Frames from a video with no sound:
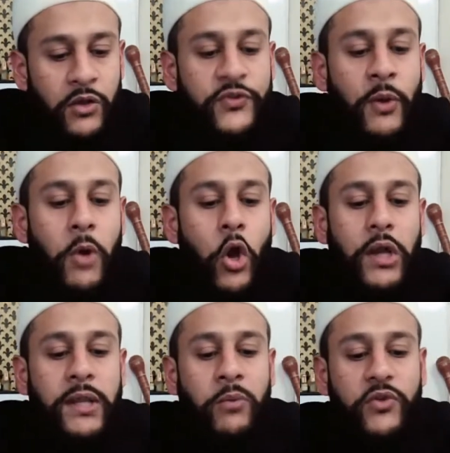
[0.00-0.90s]
Some
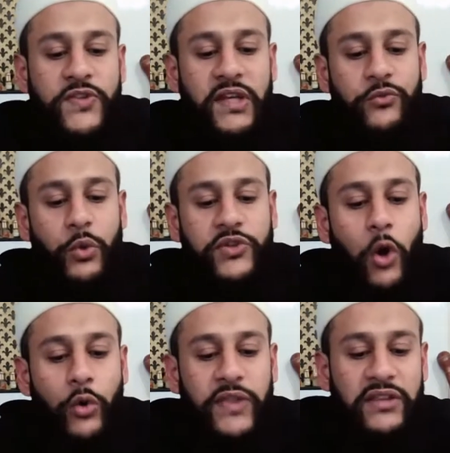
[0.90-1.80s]
early Muslims were
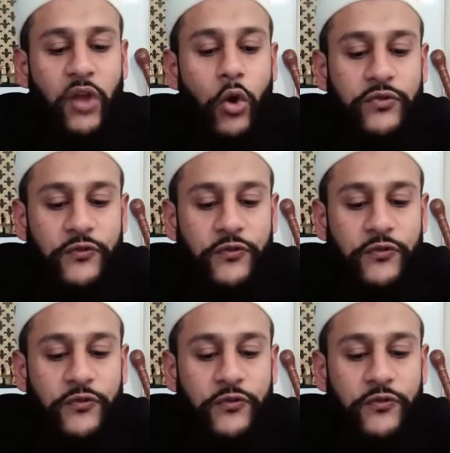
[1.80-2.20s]
told that those